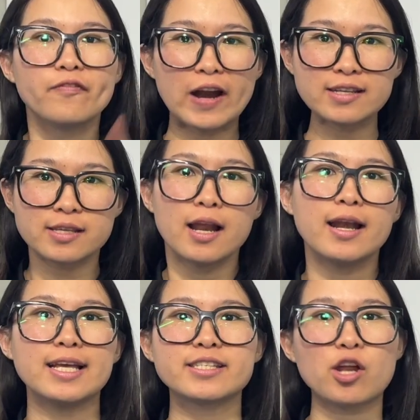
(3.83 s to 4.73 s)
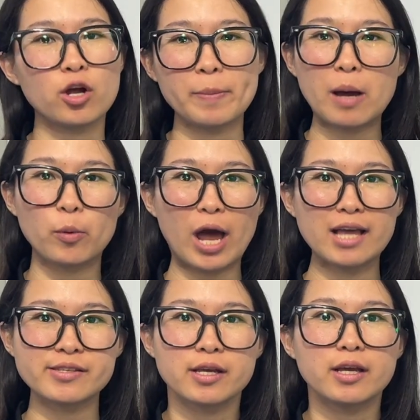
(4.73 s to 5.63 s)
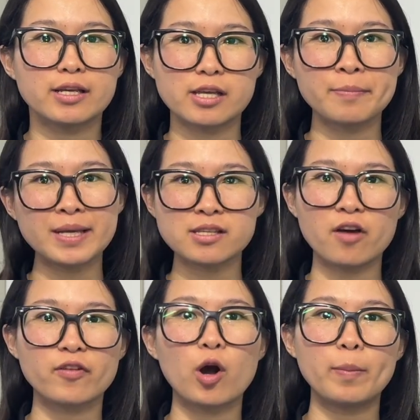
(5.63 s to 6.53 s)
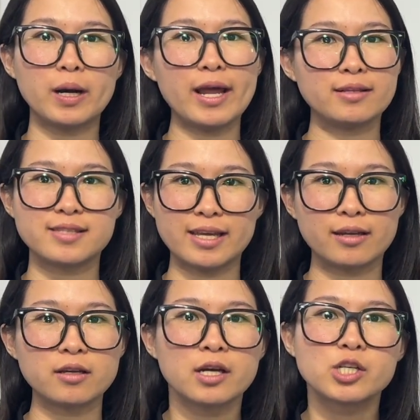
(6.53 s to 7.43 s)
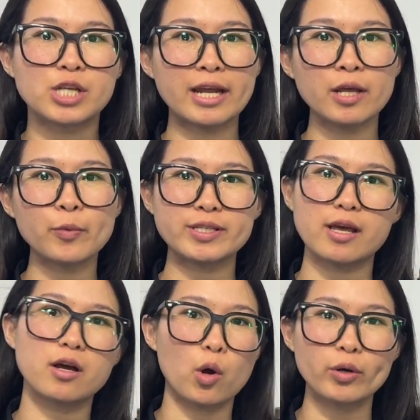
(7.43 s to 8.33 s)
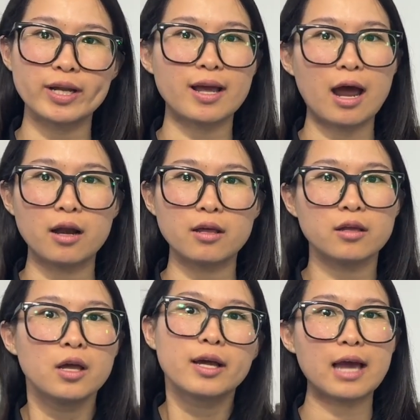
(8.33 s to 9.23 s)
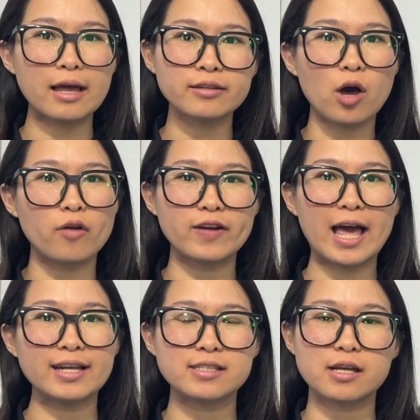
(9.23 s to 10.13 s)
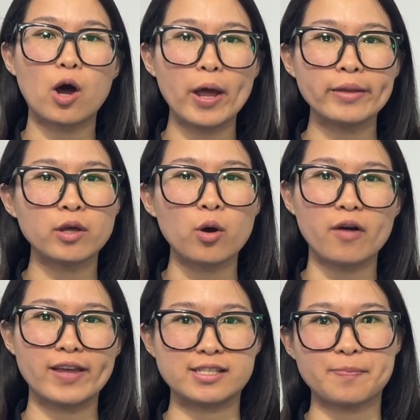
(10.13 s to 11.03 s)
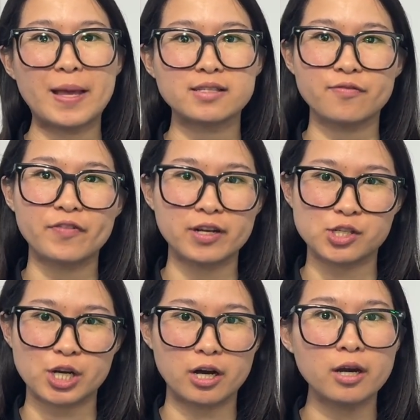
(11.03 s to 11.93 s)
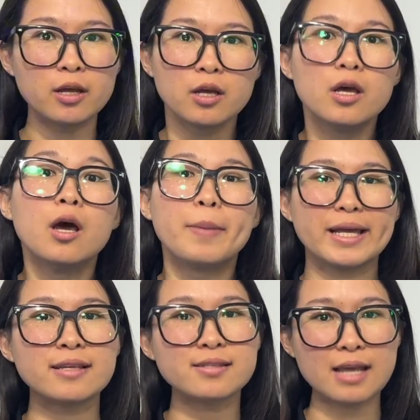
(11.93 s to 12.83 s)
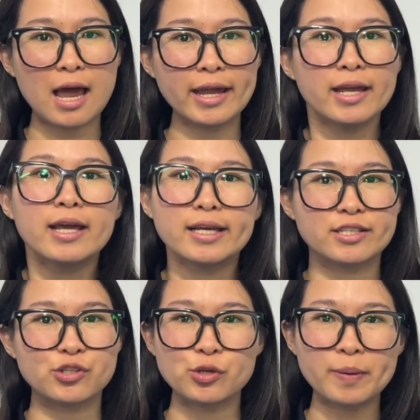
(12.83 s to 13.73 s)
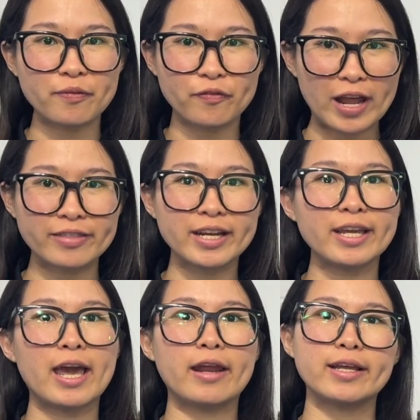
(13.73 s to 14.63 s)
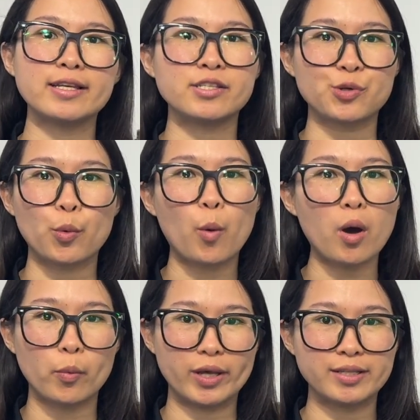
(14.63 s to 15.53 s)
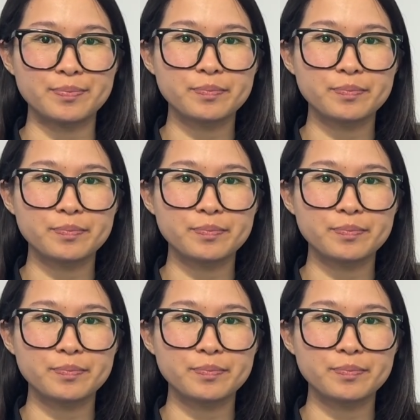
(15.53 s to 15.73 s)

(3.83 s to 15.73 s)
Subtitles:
First, let's talk about brass. It's a mix of copper and zinc, shining with a golden color, kind of like the handle of expensive furniture. The inside is super friendly and easy to work with.